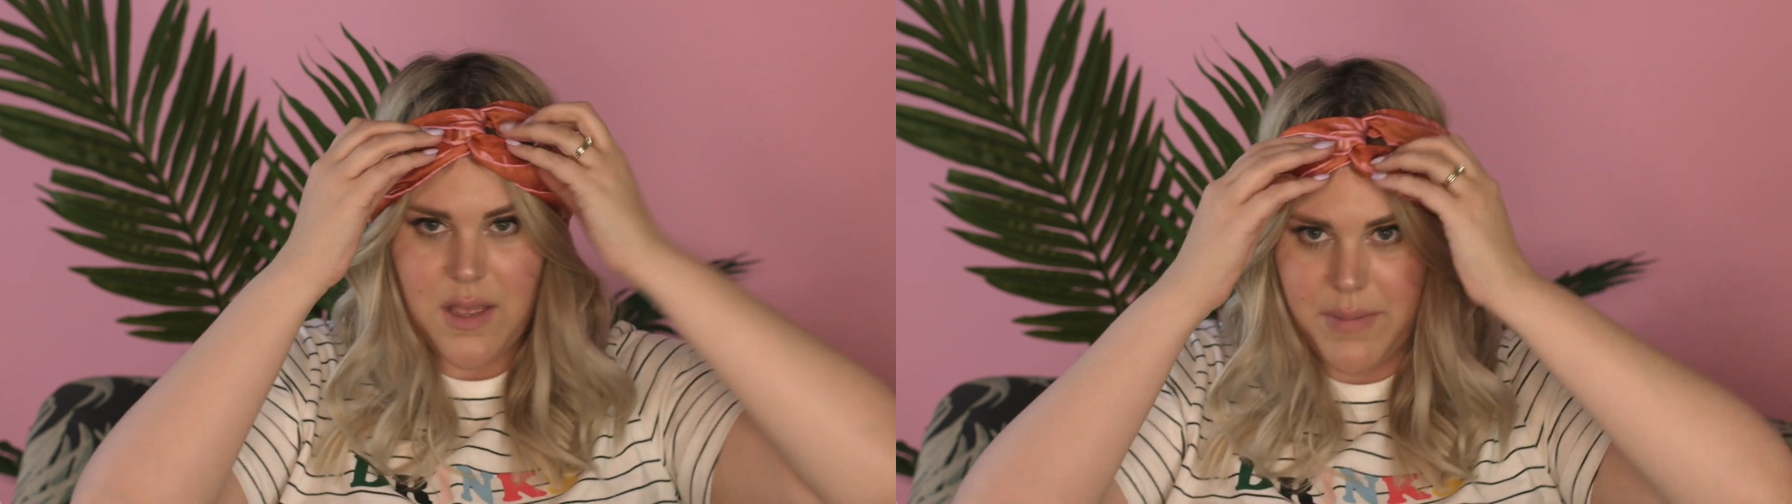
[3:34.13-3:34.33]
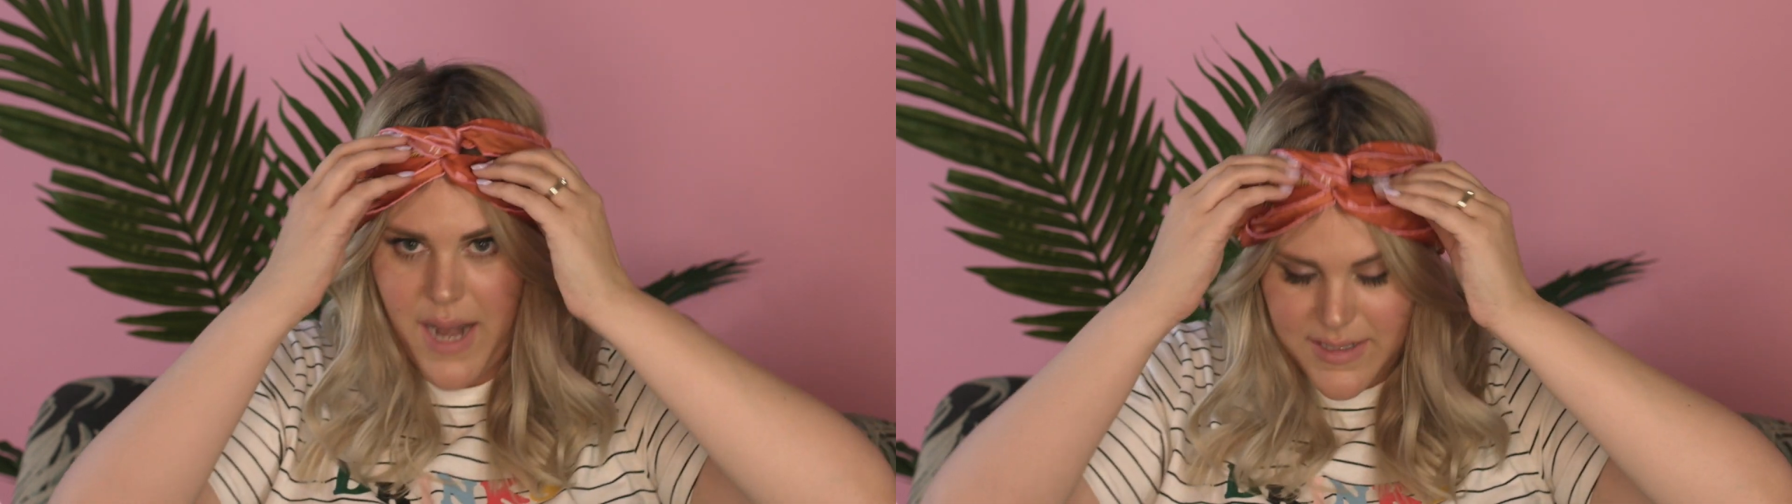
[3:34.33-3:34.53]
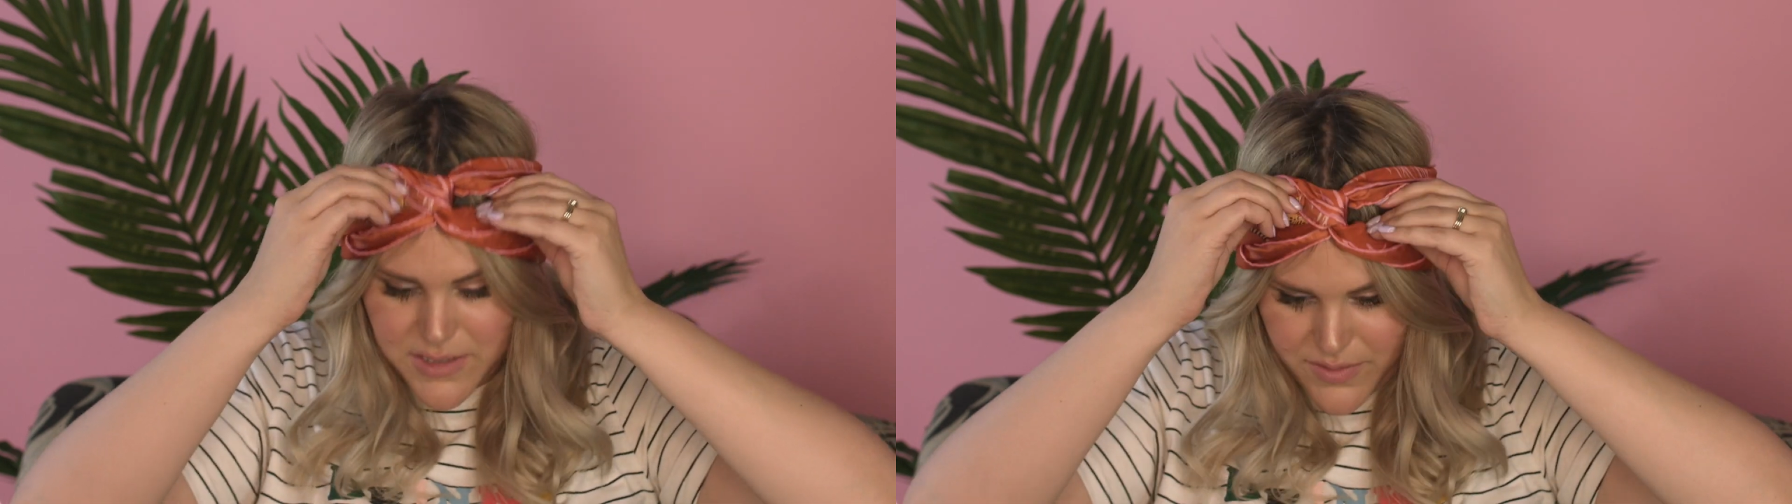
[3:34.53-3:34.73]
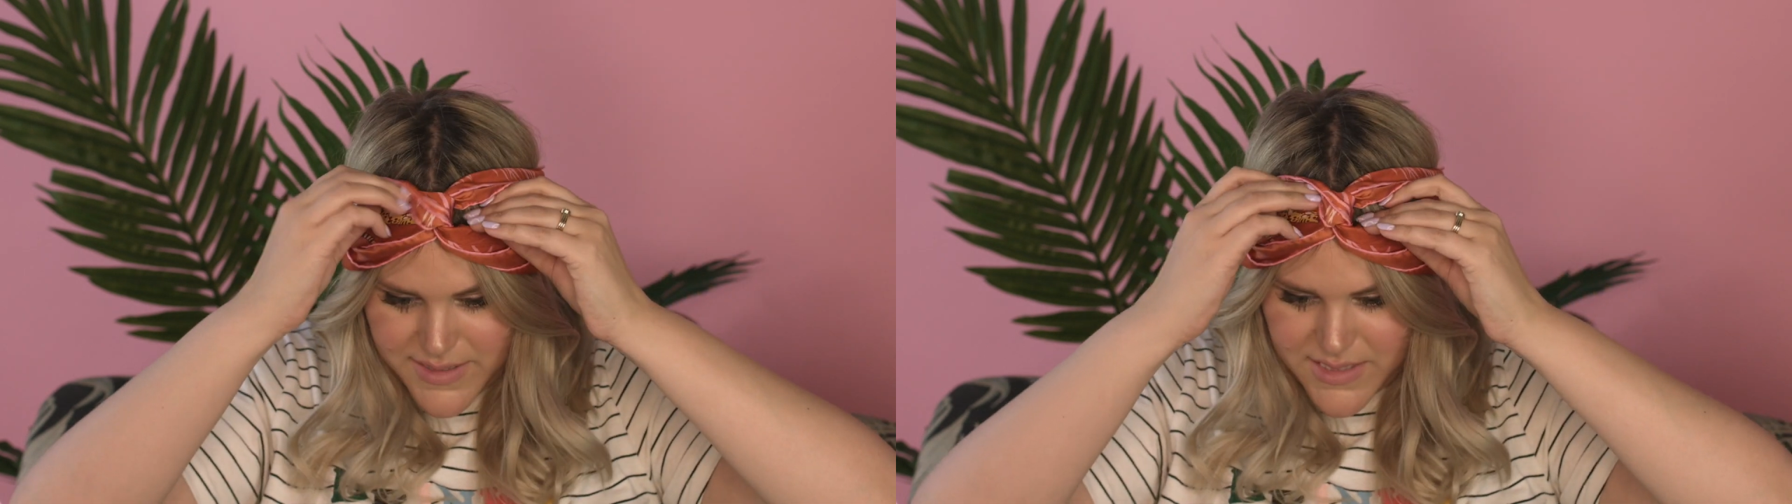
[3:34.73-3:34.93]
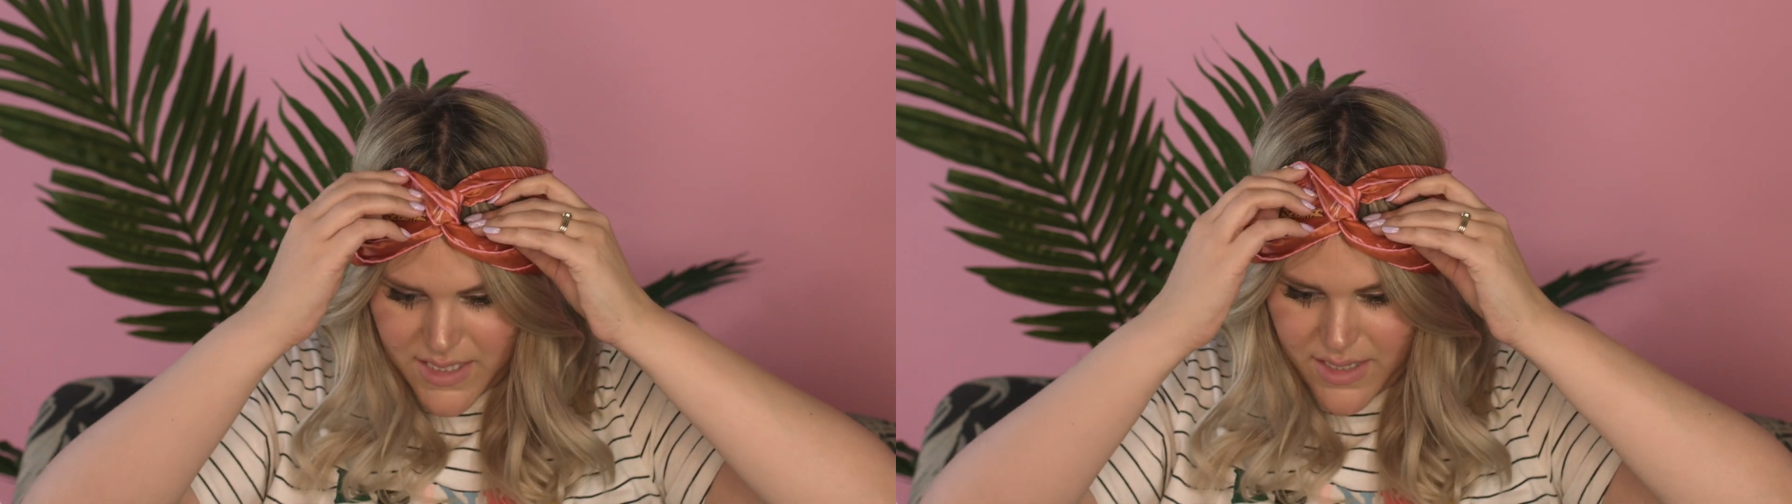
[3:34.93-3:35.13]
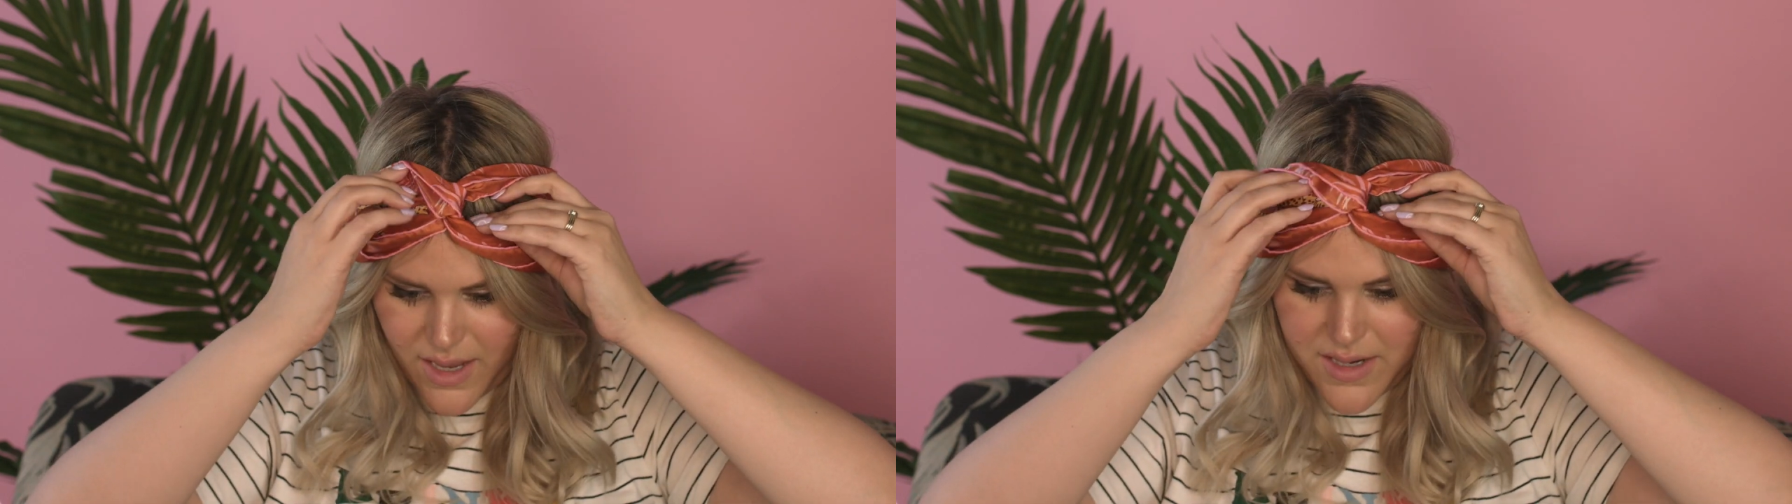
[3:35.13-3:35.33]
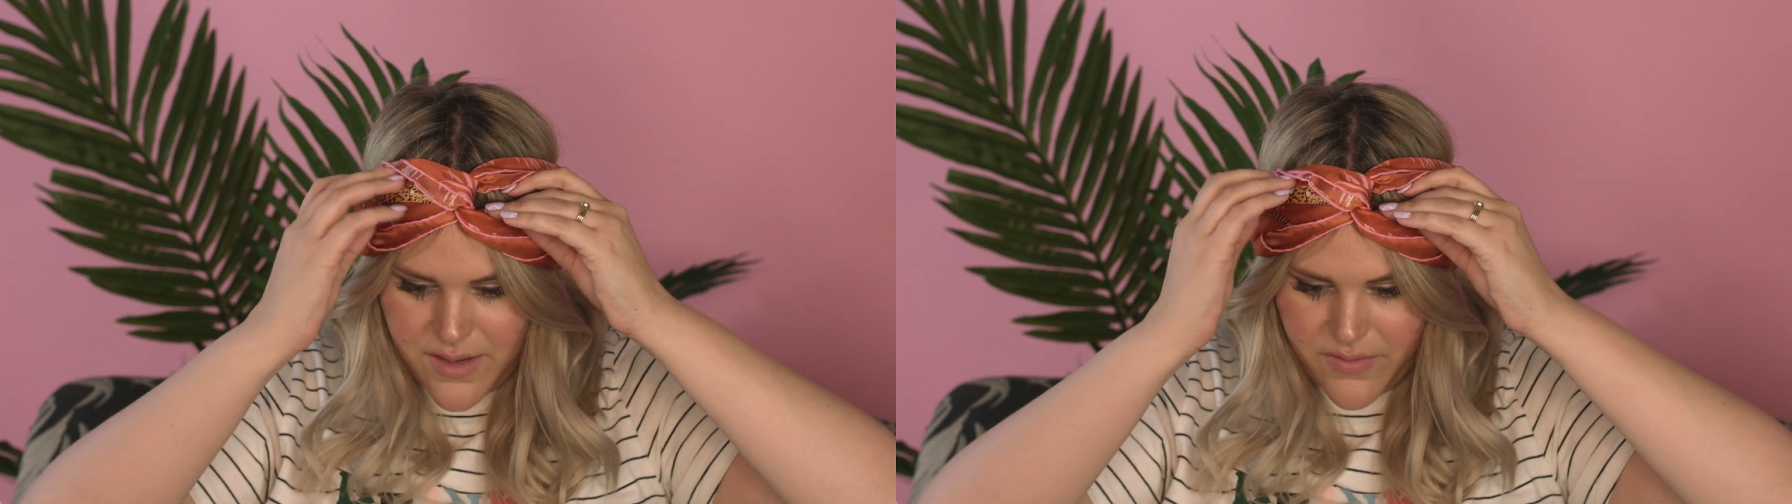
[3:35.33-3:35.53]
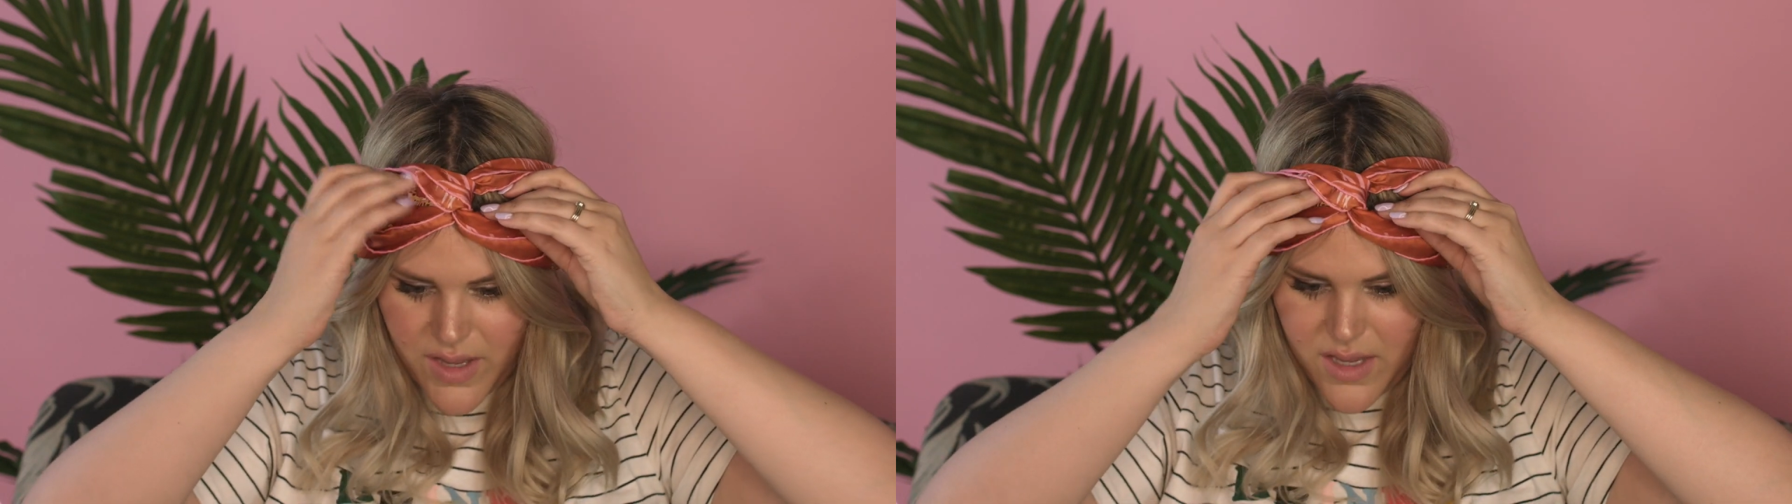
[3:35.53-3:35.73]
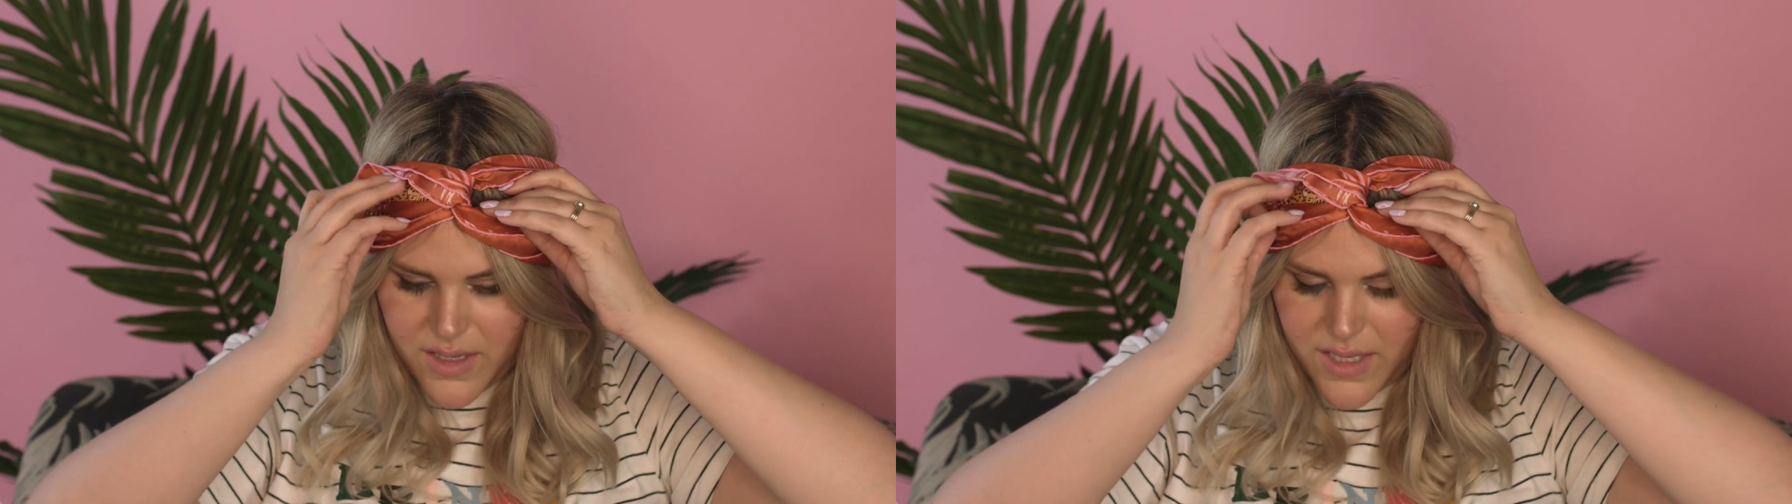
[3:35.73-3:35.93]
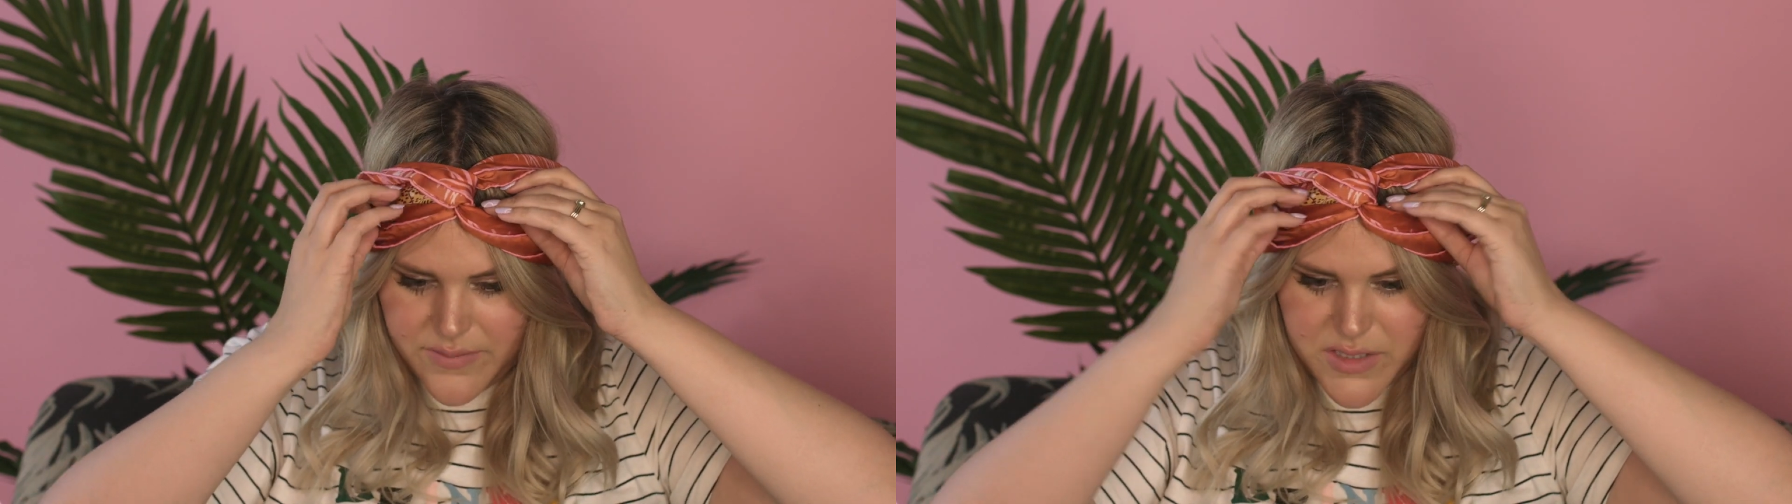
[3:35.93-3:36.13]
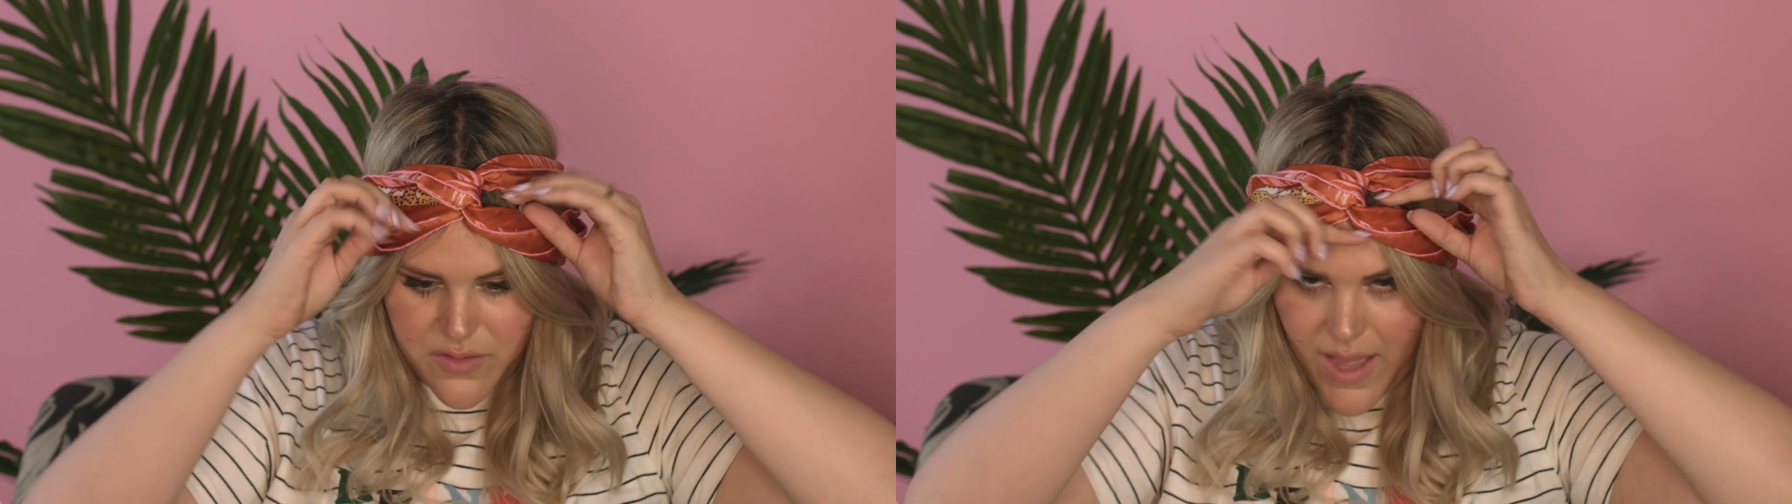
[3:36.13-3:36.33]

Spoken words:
but as you can see, it kind of gives you